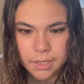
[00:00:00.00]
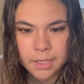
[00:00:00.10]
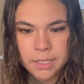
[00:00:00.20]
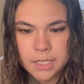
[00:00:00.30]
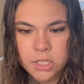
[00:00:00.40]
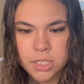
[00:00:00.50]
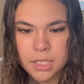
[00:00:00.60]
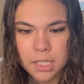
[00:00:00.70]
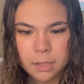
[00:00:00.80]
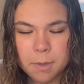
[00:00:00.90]
This is just
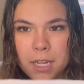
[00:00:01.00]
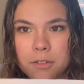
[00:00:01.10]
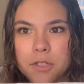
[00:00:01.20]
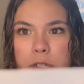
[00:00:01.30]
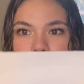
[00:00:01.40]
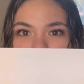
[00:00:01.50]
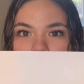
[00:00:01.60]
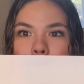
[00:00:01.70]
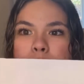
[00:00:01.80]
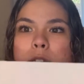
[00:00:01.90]
telling me how to
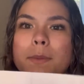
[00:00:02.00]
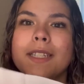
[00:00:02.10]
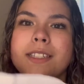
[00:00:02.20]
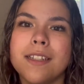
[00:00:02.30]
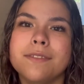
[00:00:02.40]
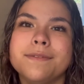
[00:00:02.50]
return my stuff.